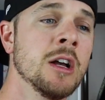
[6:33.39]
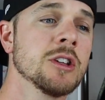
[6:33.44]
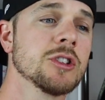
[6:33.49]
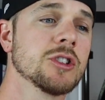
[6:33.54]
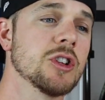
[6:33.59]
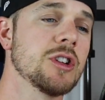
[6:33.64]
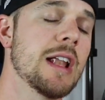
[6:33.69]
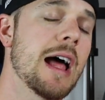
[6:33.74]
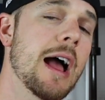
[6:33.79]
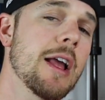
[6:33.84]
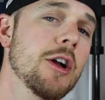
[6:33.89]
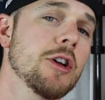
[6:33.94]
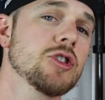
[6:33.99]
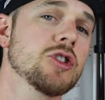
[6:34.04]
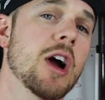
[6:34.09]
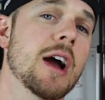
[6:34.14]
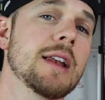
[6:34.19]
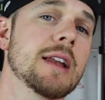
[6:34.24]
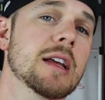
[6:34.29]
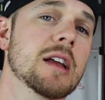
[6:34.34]
So now you're
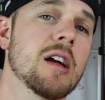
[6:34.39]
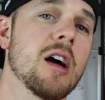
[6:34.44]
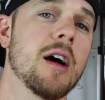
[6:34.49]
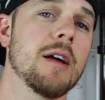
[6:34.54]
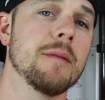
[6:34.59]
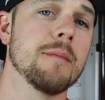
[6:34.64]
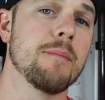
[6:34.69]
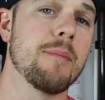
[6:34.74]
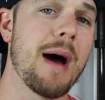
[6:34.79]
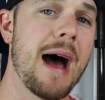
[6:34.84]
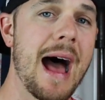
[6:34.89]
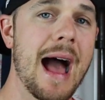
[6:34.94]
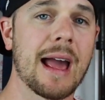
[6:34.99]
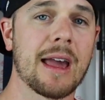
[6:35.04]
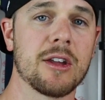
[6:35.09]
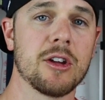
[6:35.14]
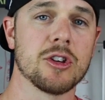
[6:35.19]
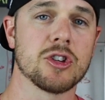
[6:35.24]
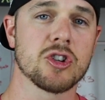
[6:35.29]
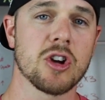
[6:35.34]
trying to cut
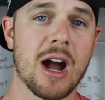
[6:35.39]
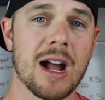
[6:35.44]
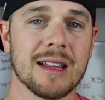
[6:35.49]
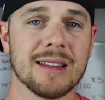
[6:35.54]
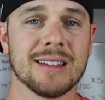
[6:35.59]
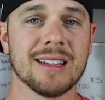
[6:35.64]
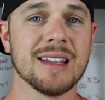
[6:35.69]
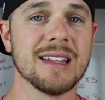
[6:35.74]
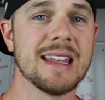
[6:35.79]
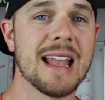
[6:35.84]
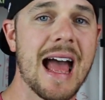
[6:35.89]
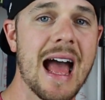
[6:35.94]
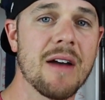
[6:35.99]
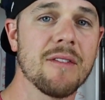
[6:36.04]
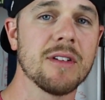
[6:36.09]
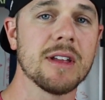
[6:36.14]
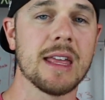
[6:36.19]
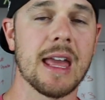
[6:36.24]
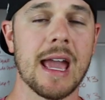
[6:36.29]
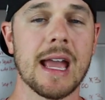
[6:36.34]
back, you're trying to
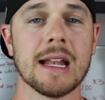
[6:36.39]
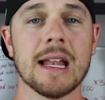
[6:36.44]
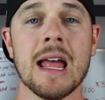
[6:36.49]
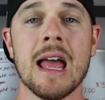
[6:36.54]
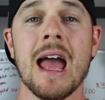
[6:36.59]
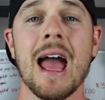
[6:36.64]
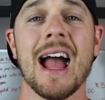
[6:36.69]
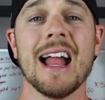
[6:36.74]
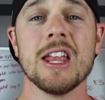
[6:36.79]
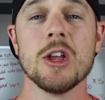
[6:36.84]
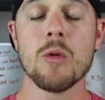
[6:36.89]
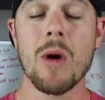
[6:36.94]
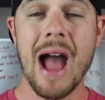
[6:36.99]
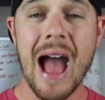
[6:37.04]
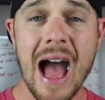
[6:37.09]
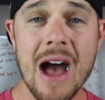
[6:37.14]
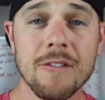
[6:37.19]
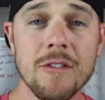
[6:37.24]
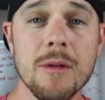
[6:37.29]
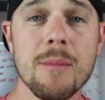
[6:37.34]
navigate, and you
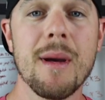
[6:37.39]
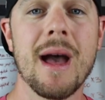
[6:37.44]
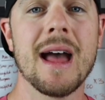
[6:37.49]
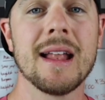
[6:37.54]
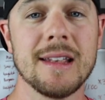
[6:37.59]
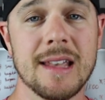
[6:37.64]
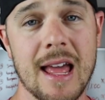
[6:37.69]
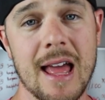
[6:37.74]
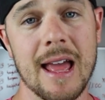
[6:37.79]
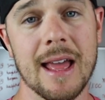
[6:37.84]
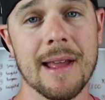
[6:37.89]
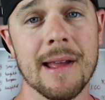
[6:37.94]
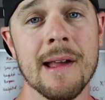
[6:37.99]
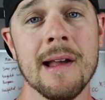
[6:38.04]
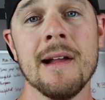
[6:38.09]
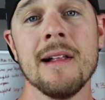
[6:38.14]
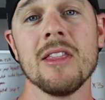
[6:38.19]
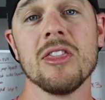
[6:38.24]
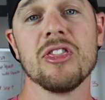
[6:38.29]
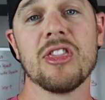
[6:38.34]
have a bad
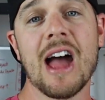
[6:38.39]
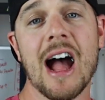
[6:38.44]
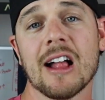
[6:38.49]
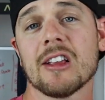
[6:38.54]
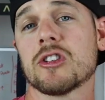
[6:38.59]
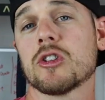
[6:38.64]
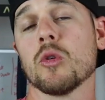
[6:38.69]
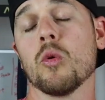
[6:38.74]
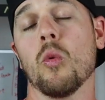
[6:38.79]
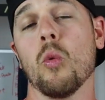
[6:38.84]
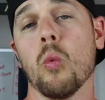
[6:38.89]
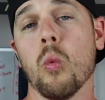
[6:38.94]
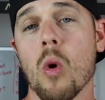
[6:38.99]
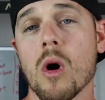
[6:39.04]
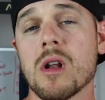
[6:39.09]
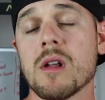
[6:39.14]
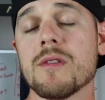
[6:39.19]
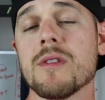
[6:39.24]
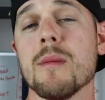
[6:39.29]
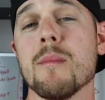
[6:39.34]
day. That's
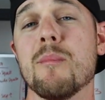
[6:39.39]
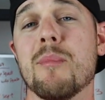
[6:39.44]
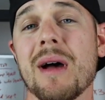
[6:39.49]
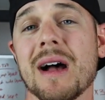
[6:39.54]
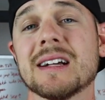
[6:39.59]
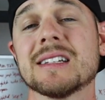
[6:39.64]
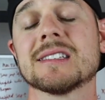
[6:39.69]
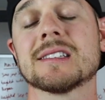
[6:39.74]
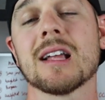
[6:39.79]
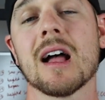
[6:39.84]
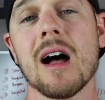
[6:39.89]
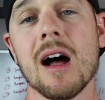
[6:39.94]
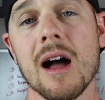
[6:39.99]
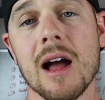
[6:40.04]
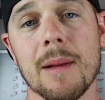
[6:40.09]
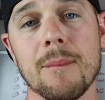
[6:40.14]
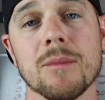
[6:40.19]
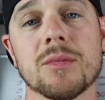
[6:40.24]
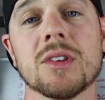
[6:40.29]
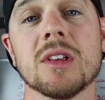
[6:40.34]
one of the best
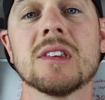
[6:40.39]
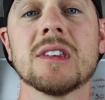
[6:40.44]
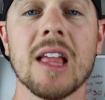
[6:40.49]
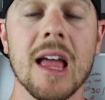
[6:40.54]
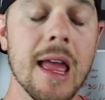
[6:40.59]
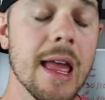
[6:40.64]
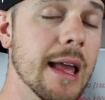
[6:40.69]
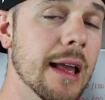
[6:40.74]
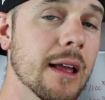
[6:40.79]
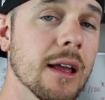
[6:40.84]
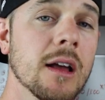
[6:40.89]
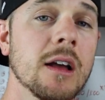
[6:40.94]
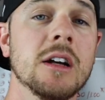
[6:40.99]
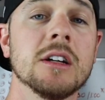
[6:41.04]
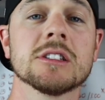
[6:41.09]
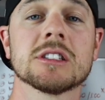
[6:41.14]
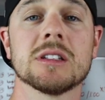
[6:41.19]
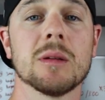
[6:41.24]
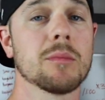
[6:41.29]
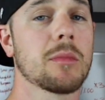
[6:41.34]
times to take
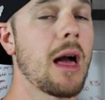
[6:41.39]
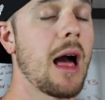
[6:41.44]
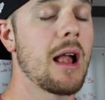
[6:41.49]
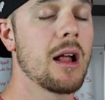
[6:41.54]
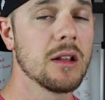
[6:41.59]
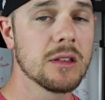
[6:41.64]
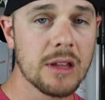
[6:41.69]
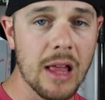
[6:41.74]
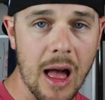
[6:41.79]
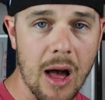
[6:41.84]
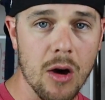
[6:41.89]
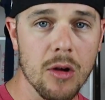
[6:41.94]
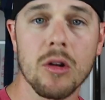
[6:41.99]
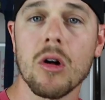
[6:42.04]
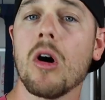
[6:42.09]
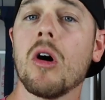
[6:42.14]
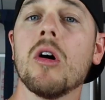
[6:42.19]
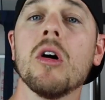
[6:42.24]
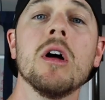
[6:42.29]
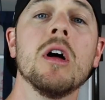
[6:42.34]
some kind of
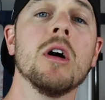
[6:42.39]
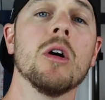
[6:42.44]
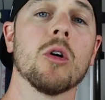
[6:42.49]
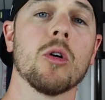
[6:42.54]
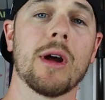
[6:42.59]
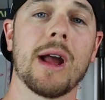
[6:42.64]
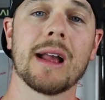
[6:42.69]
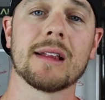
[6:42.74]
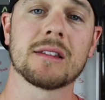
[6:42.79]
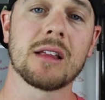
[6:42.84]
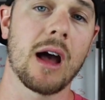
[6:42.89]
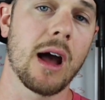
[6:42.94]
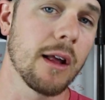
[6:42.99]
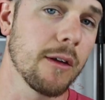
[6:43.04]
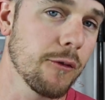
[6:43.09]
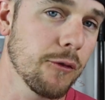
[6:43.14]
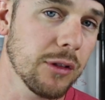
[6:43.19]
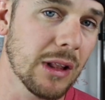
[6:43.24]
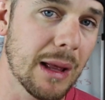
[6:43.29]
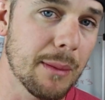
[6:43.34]
Tylenol or anti
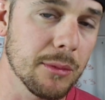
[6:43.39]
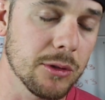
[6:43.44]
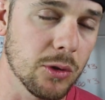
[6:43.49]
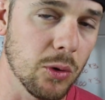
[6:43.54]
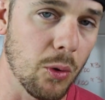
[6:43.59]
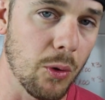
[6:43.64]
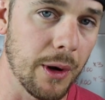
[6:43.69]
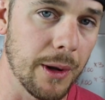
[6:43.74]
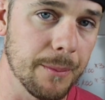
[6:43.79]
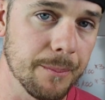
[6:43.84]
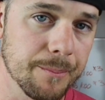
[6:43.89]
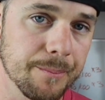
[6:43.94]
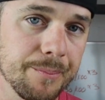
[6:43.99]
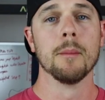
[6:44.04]
inflammatory.